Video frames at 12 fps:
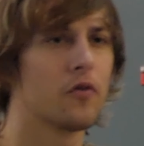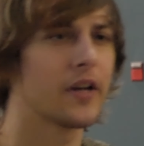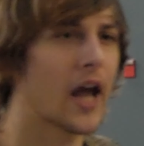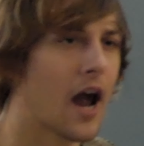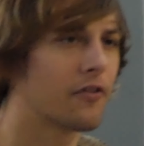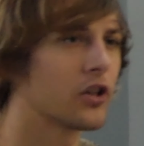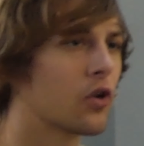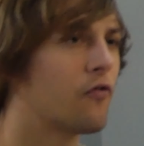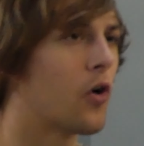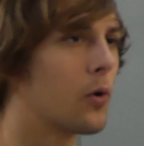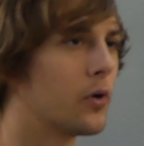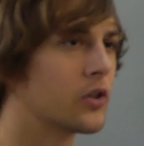moving ever
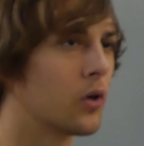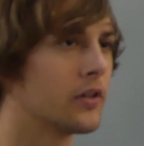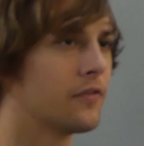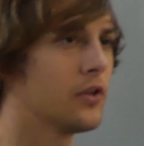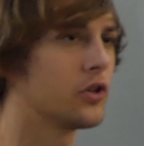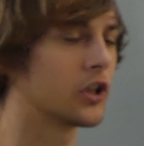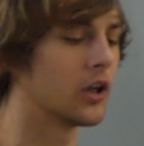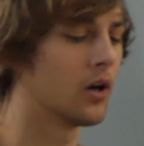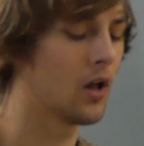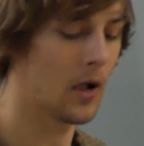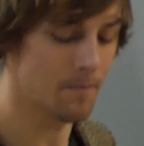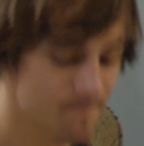forward toward the future.
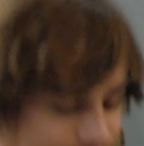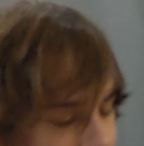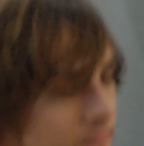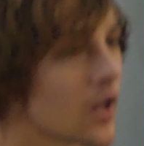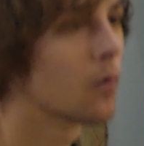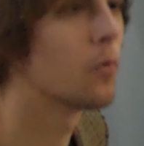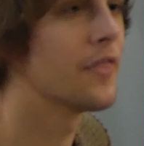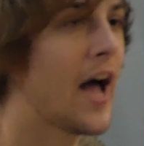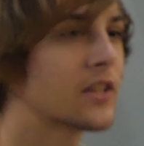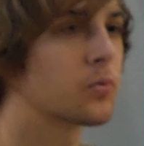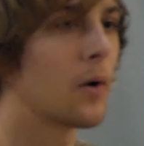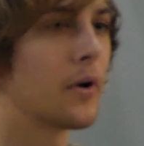Well,
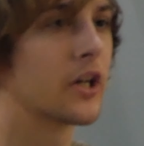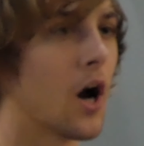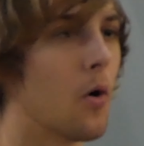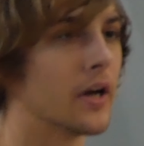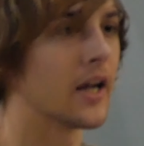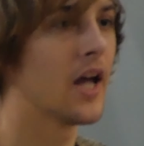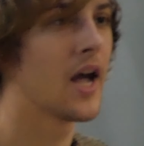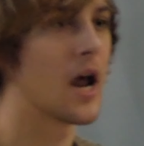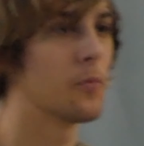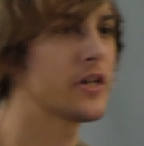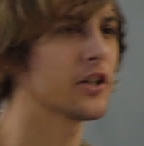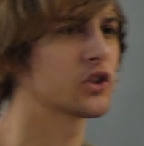that's where we're going,
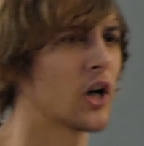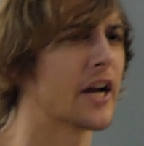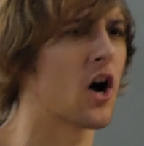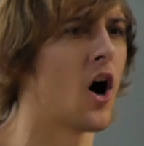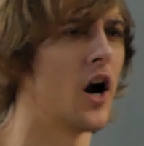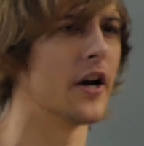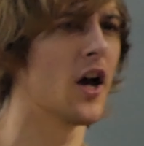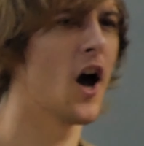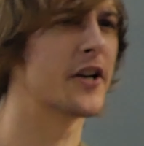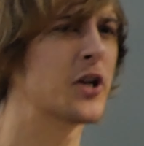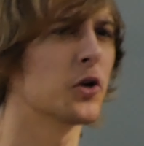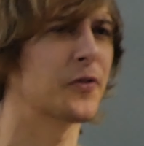and we shall strike hard.
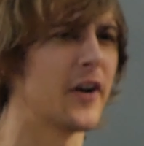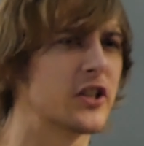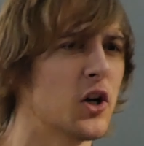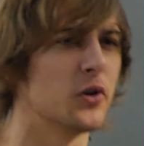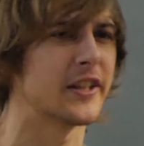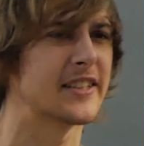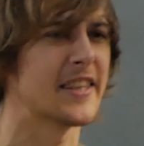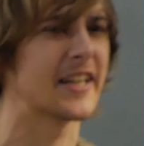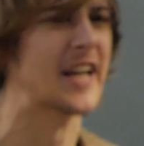A tooth for a tooth is in the